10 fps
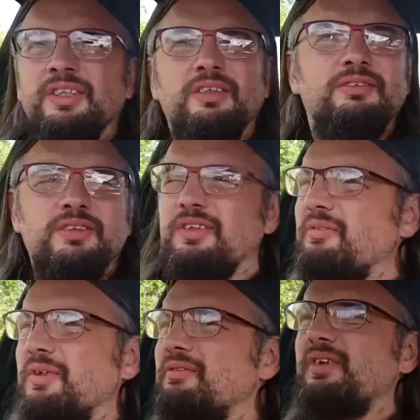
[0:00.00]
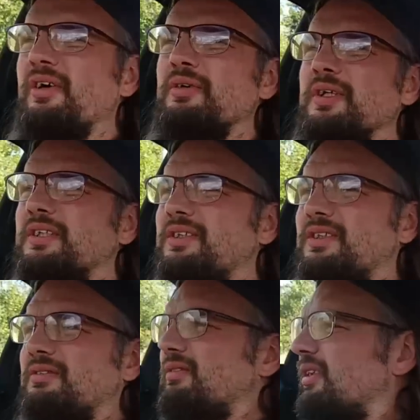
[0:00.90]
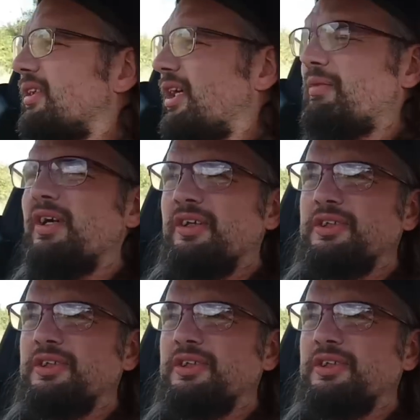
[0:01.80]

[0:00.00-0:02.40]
I'm just like, well, no, it's about